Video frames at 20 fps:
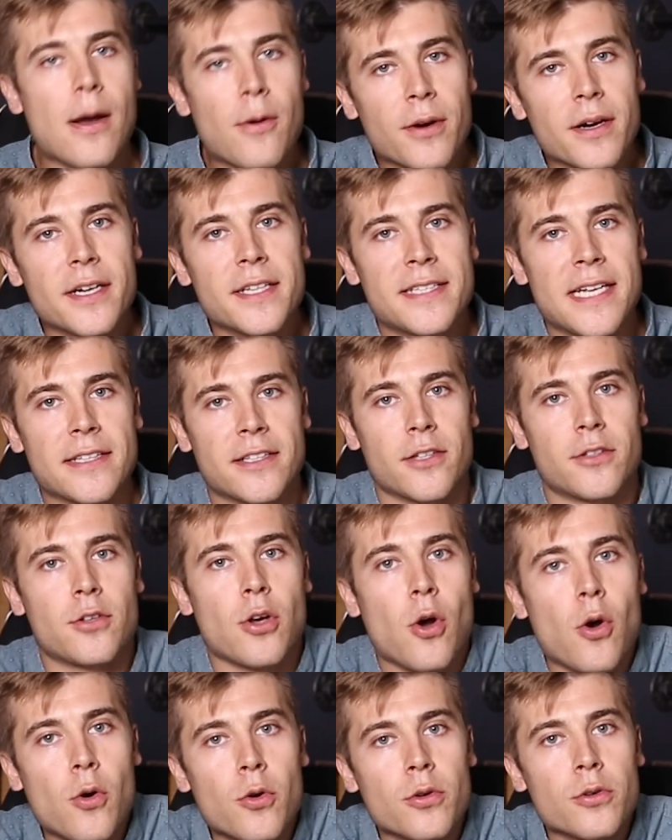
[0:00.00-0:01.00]
we're gonna take the
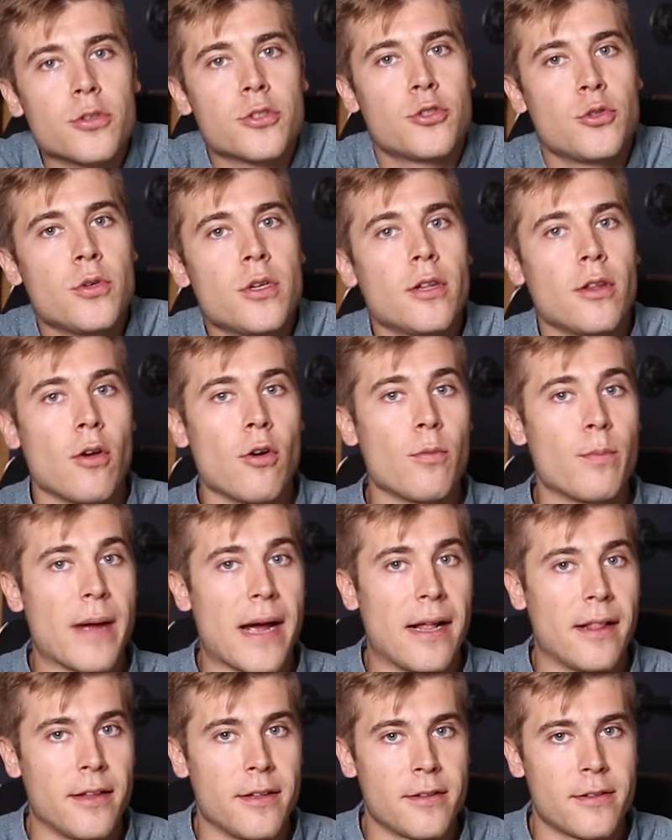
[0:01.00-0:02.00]
total student loan
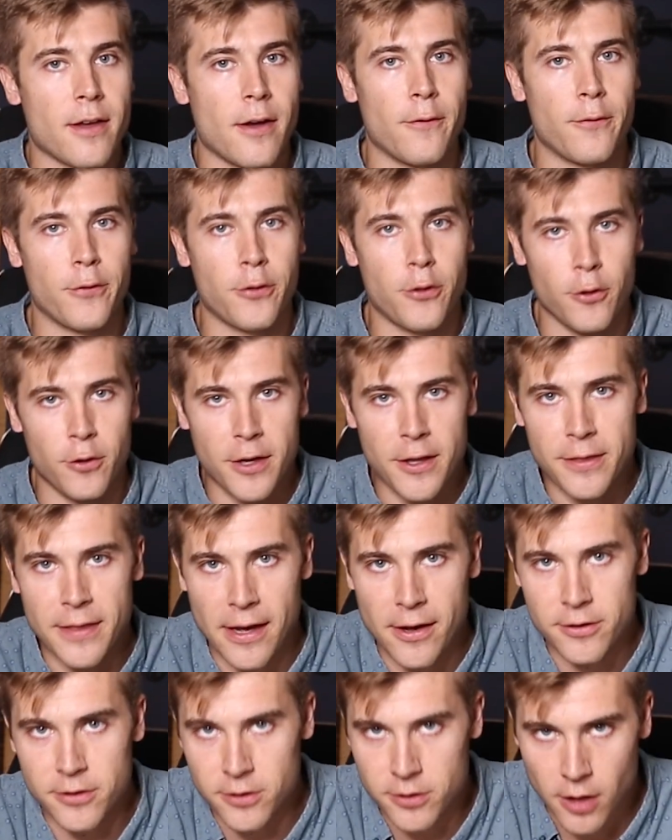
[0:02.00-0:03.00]
balance of
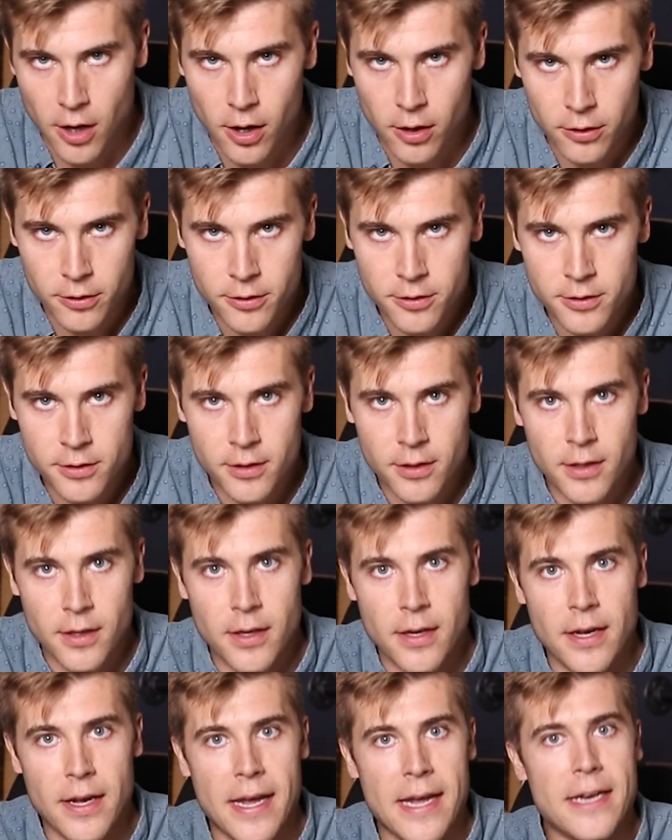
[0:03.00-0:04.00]
$30,000
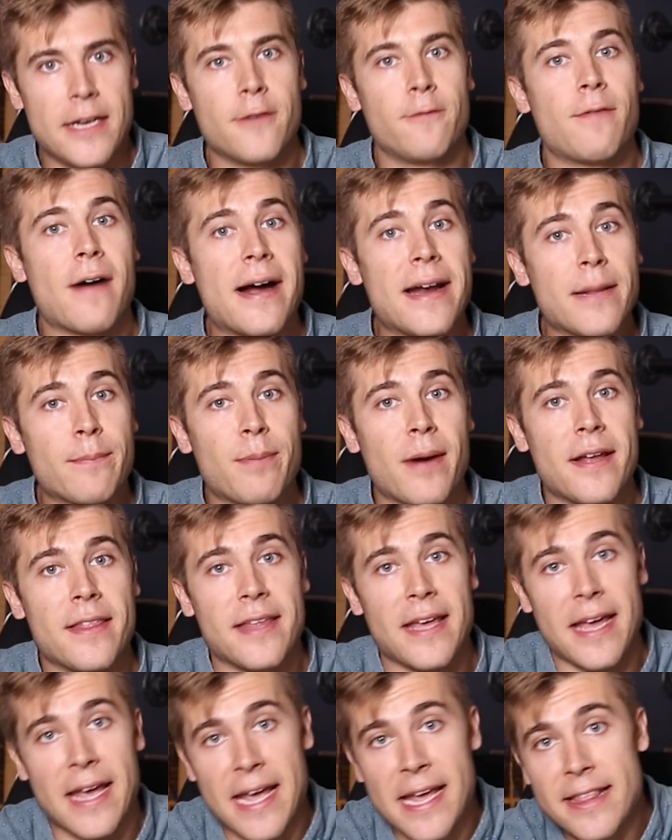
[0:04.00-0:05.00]
and divide it by
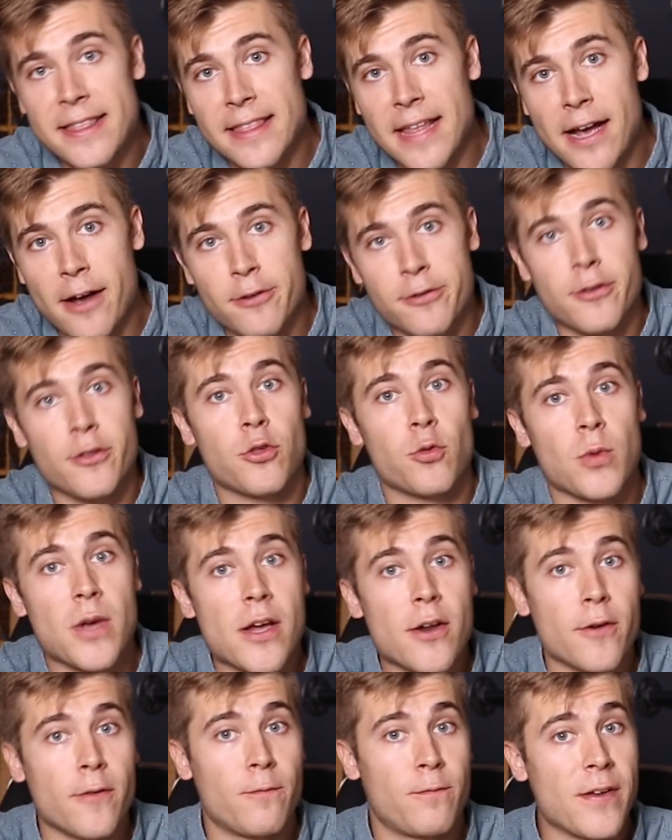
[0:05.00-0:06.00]
the
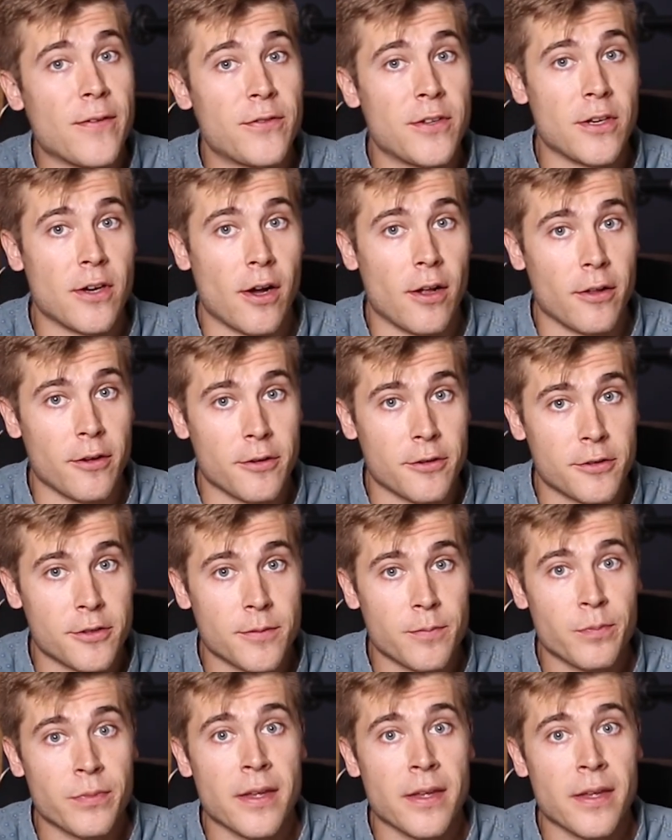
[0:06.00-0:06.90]
$8,350,